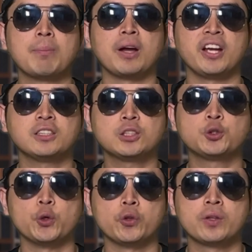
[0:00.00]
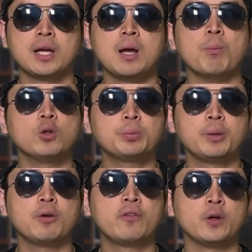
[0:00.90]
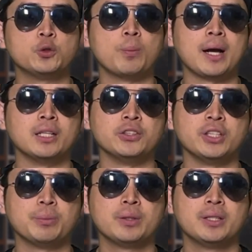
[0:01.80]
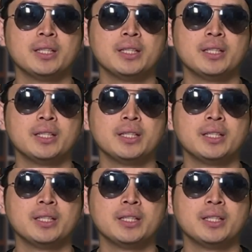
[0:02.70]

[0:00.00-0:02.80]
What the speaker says: But here's the truth, most people fail to buy the dip.